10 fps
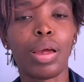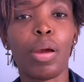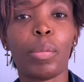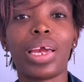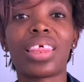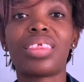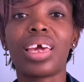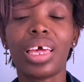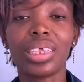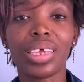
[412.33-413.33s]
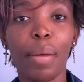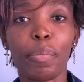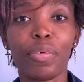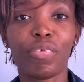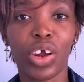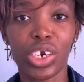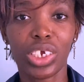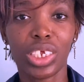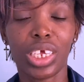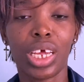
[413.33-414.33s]
But it thickens up first,
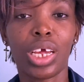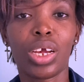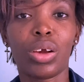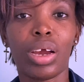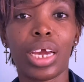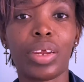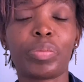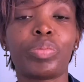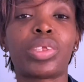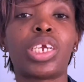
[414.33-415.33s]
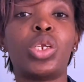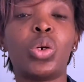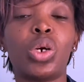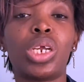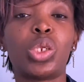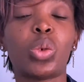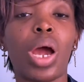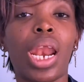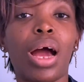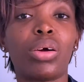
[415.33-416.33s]
right? In order to
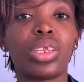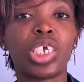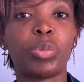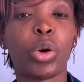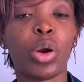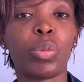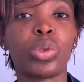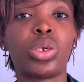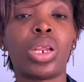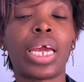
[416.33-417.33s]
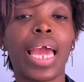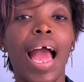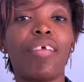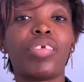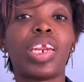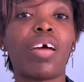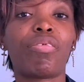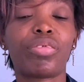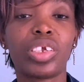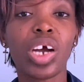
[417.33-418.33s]
allow the sperm to like have enough
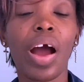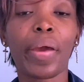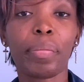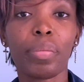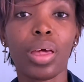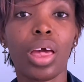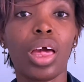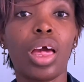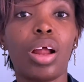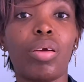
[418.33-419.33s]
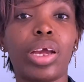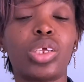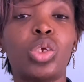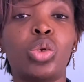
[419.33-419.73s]
time, right, to